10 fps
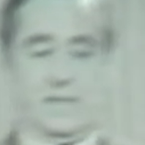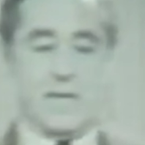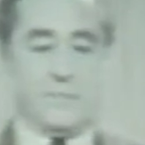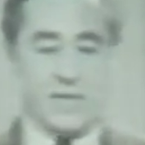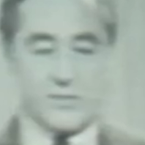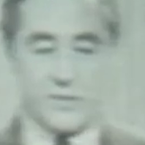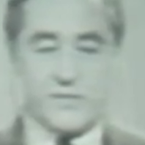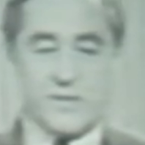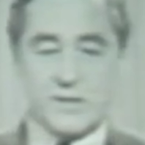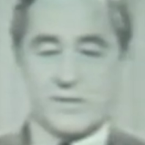I might
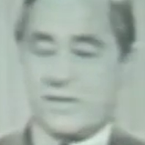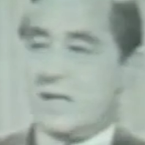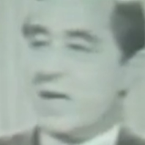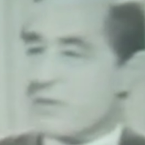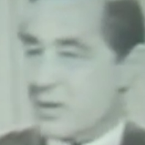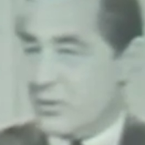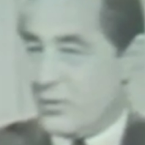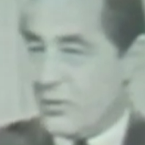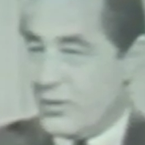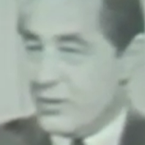refer to the other
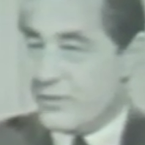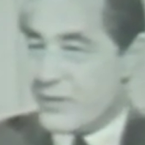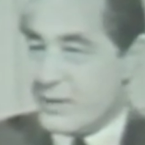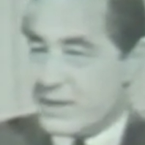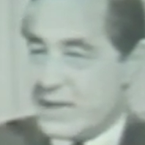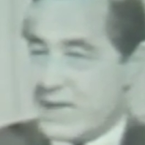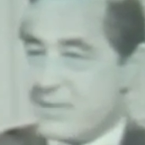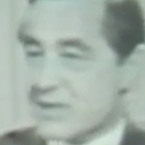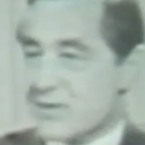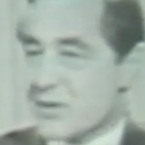law of
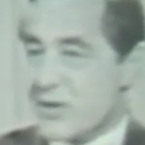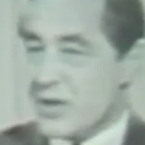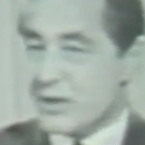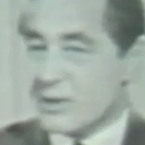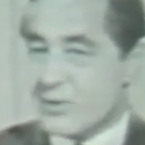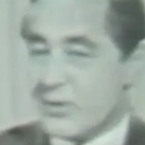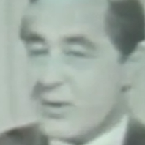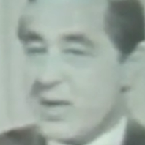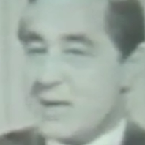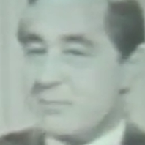thermodynamics, the third law,
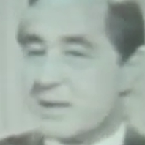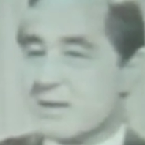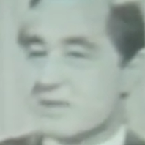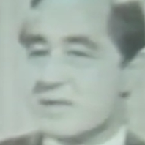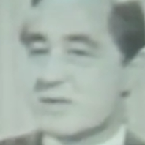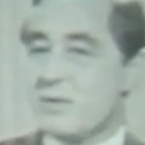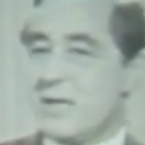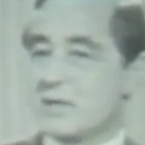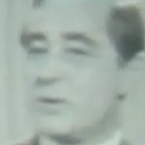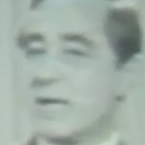because it's
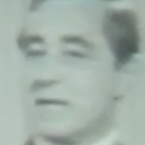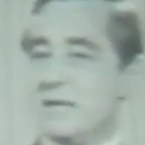quite quickly